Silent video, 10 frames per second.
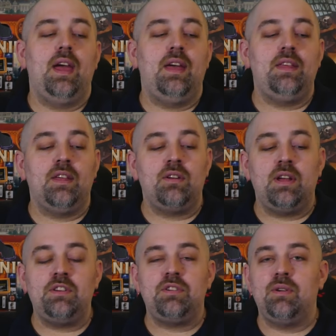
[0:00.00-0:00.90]
And the other
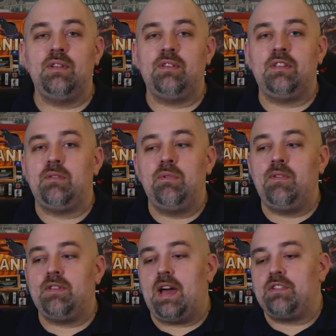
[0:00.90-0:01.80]
issue is is the
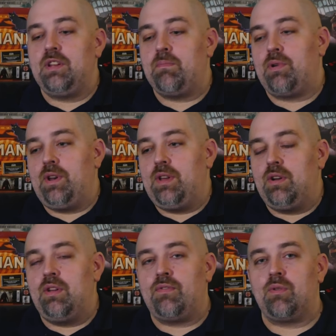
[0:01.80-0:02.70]
movie's actually pretty
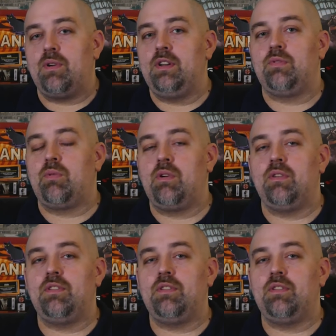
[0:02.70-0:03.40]
good for what it's worth.